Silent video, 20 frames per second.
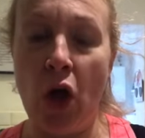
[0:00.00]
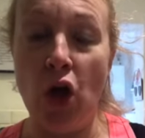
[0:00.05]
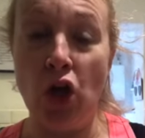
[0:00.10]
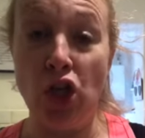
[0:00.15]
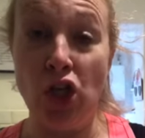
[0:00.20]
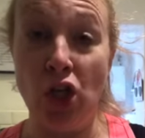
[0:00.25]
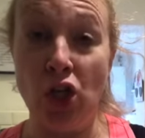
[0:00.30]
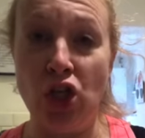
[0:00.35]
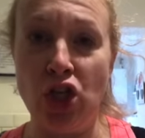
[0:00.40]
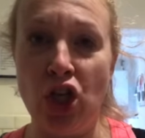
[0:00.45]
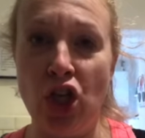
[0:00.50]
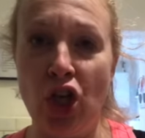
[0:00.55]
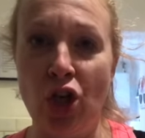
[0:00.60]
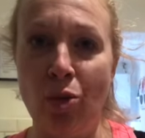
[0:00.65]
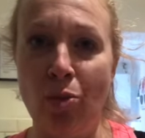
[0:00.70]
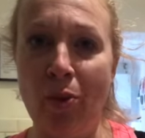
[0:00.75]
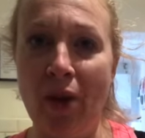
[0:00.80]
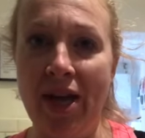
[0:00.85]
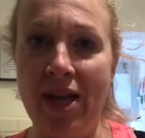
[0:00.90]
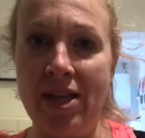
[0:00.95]
on
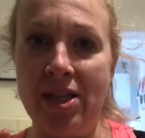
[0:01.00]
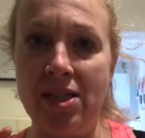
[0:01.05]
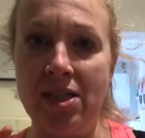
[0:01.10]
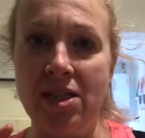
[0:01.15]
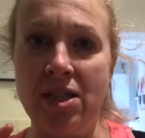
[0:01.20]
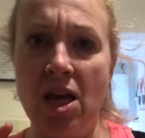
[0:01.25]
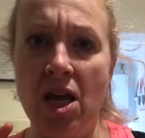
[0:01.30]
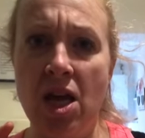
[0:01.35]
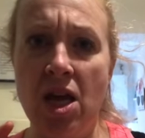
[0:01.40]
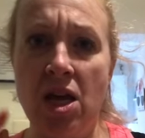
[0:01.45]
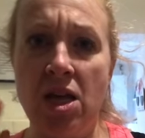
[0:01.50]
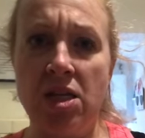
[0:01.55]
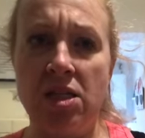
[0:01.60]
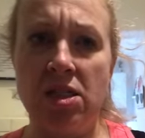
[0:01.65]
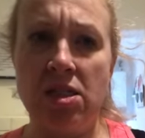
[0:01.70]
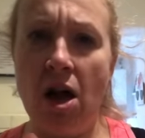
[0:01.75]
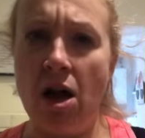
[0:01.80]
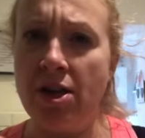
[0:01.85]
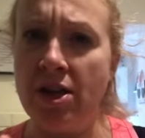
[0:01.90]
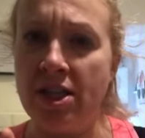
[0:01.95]
YouTube. He's
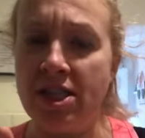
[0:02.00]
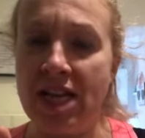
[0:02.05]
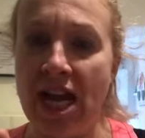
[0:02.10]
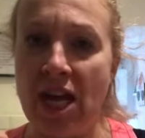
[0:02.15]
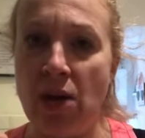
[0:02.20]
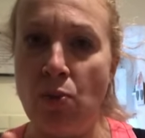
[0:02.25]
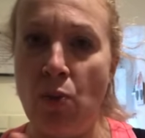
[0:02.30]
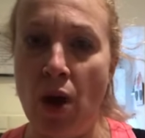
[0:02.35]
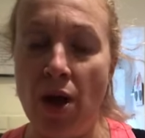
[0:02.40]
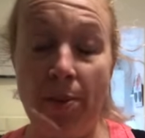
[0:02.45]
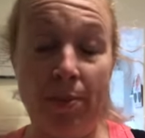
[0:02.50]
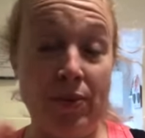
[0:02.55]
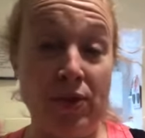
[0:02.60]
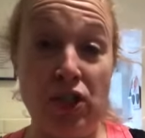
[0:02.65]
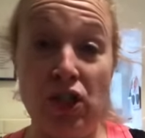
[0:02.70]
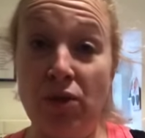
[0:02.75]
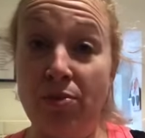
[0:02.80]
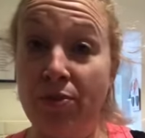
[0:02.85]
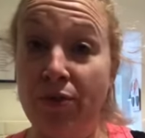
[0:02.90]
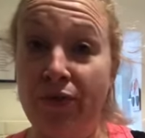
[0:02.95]
started at day one, I
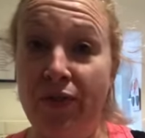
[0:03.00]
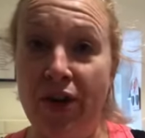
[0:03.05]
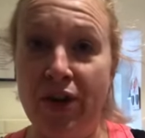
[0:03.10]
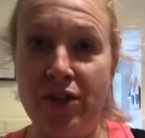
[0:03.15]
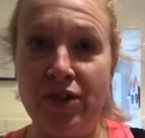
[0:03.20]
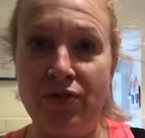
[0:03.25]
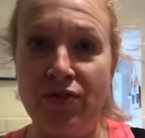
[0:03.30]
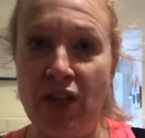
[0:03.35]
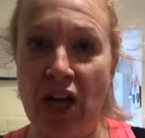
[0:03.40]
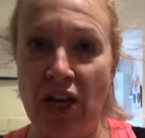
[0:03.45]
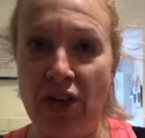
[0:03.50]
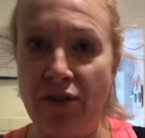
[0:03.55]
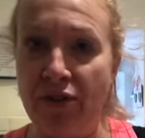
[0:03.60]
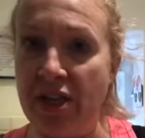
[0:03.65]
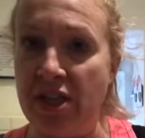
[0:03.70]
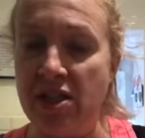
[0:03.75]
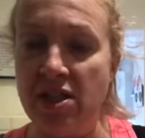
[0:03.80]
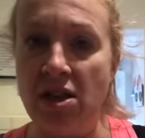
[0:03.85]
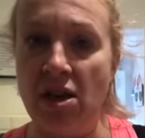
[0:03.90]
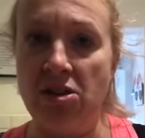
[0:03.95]
presume the 1st of
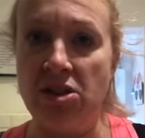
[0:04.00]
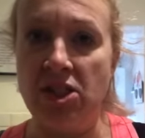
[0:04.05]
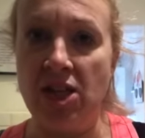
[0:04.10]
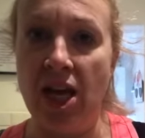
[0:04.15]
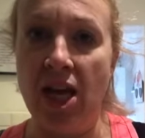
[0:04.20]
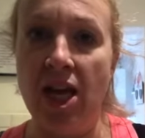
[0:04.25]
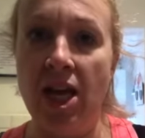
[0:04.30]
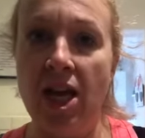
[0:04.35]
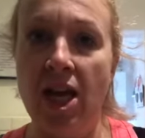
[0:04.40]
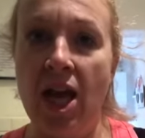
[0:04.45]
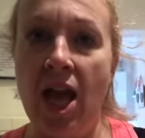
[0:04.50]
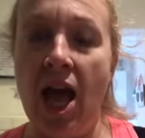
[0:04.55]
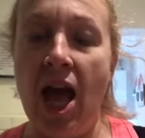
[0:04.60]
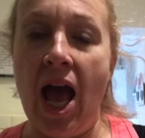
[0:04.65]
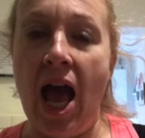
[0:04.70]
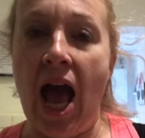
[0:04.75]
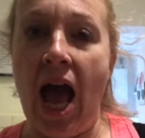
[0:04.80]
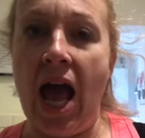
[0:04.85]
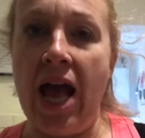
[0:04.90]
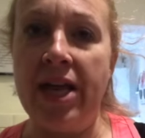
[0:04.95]
January he started it,
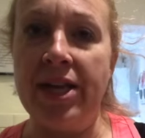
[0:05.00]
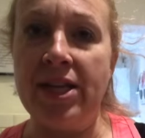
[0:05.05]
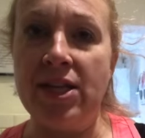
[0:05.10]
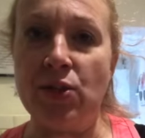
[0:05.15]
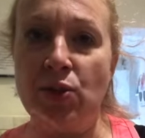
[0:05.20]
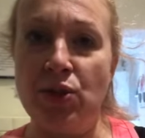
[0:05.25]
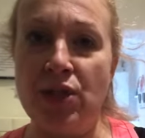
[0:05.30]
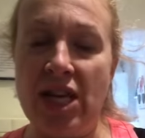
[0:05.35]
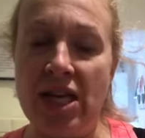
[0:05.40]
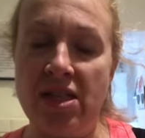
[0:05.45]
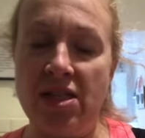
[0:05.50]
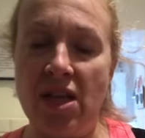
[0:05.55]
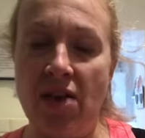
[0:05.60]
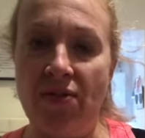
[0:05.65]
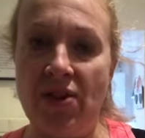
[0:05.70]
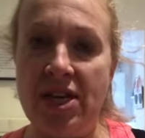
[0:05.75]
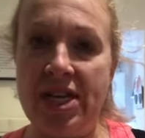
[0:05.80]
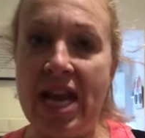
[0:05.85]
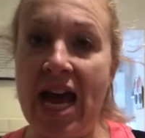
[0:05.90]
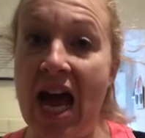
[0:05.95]
and he's on day
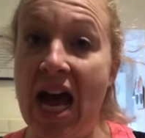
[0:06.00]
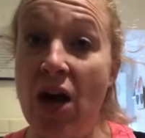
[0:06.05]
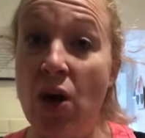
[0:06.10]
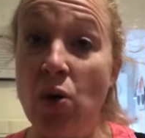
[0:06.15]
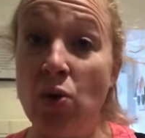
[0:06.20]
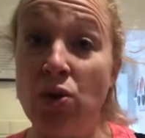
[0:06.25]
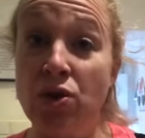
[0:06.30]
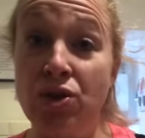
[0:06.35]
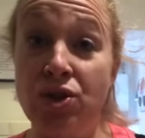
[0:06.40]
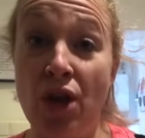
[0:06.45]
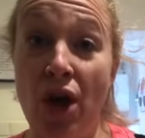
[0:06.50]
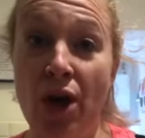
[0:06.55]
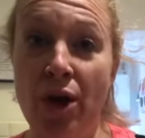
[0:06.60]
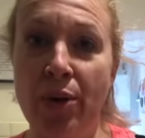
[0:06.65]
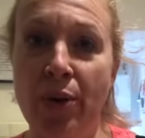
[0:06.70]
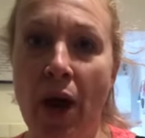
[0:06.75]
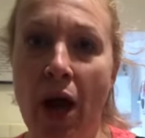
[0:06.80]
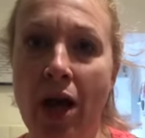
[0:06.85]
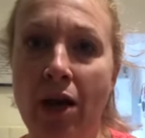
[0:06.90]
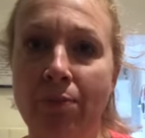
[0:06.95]
7 now.
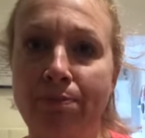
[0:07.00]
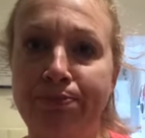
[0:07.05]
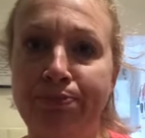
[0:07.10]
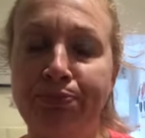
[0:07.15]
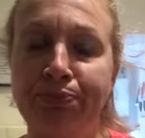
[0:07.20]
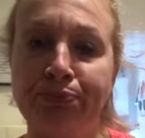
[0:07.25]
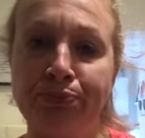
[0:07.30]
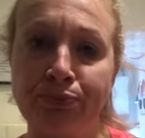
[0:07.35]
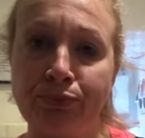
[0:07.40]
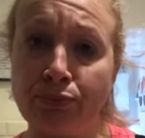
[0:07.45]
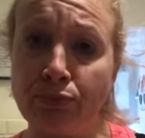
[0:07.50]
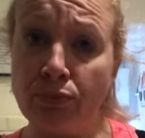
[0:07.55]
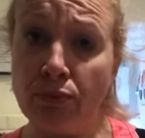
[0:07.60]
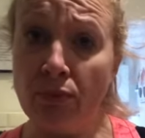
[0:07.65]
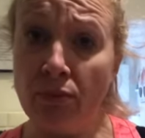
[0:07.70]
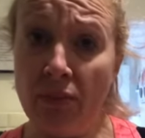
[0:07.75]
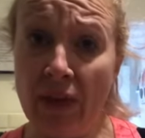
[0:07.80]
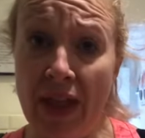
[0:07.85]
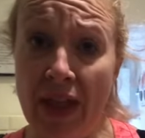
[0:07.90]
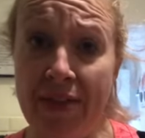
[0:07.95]
So
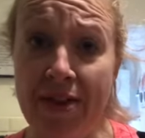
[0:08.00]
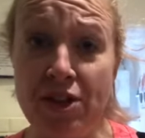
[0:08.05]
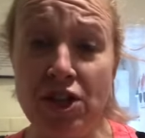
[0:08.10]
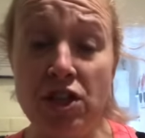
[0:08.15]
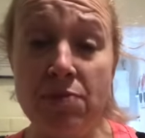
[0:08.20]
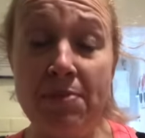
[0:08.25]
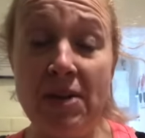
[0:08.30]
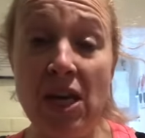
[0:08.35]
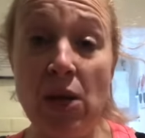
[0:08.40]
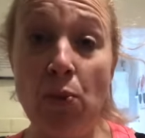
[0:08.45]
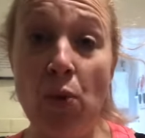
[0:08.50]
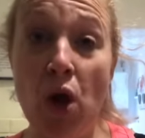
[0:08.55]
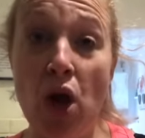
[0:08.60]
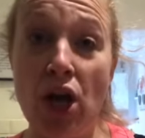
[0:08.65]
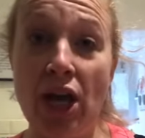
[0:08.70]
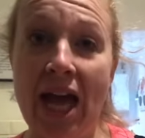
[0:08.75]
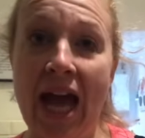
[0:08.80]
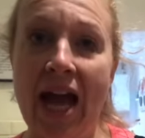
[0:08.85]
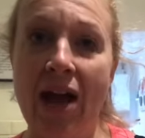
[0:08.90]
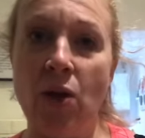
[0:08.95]
they're just mini
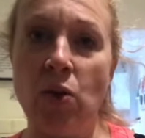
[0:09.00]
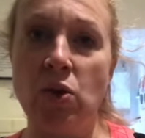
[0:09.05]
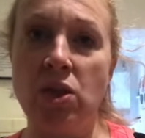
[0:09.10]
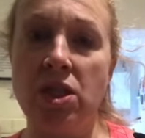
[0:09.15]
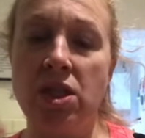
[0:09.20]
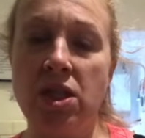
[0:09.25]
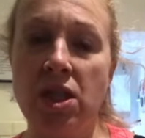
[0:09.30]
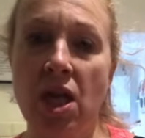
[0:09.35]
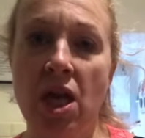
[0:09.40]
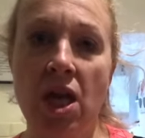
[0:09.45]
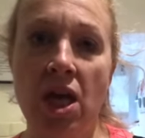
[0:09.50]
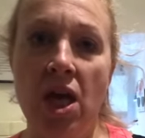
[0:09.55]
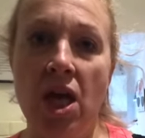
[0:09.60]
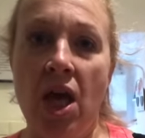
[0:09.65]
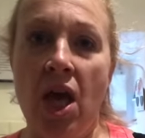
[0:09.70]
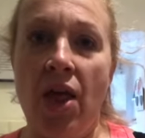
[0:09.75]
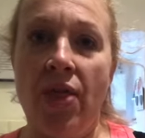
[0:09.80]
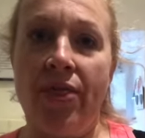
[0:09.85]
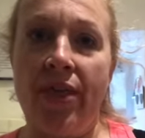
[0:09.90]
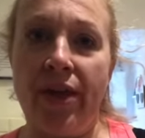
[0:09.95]
workouts
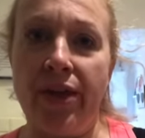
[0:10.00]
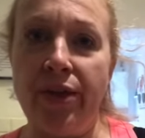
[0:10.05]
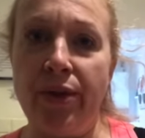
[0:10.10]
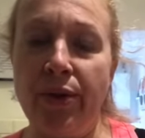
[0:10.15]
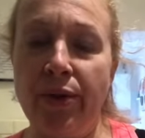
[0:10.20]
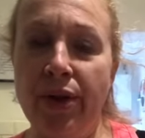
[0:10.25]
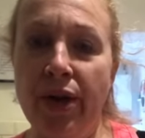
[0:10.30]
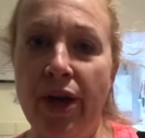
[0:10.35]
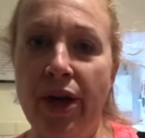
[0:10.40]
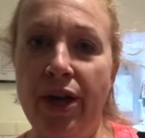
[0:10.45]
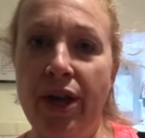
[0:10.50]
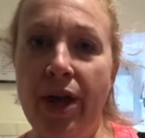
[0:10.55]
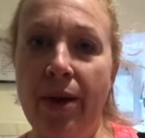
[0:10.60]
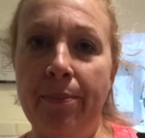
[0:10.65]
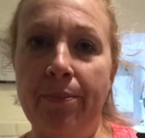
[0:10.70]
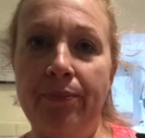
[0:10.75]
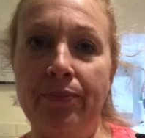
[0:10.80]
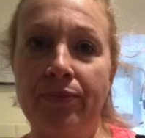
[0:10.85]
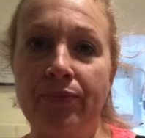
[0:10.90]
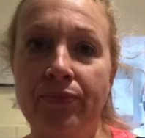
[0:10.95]
that you
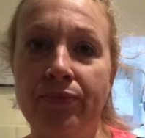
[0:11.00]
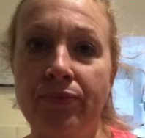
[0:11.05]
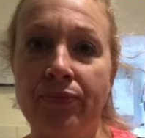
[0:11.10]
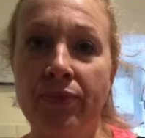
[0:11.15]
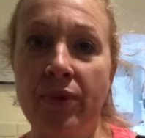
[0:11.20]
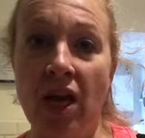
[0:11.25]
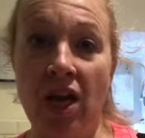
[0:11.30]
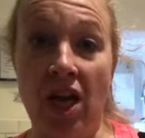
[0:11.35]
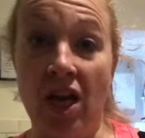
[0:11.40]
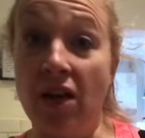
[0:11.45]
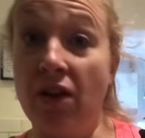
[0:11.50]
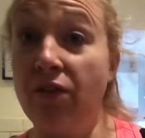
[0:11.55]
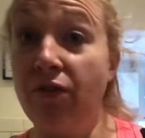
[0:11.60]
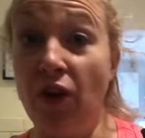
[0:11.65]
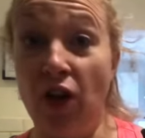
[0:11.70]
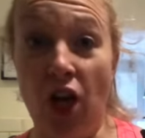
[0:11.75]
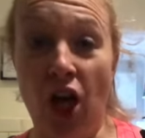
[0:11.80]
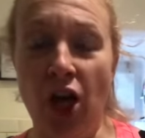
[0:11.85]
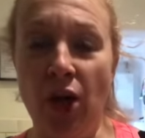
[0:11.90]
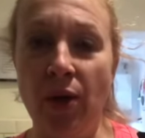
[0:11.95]
can like
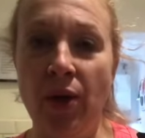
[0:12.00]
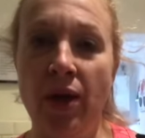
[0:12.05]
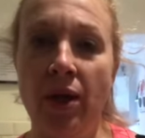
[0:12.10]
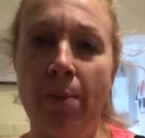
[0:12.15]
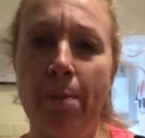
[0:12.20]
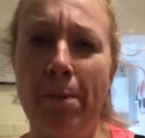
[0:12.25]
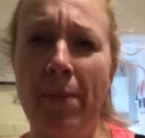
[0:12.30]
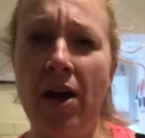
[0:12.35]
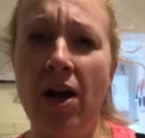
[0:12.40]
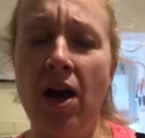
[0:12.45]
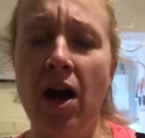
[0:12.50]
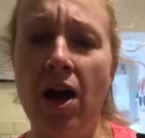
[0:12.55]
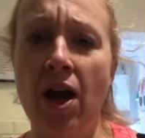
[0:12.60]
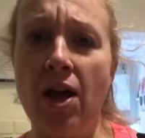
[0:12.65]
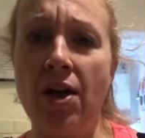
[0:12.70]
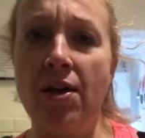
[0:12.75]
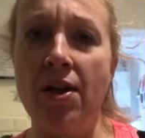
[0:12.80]
follow, but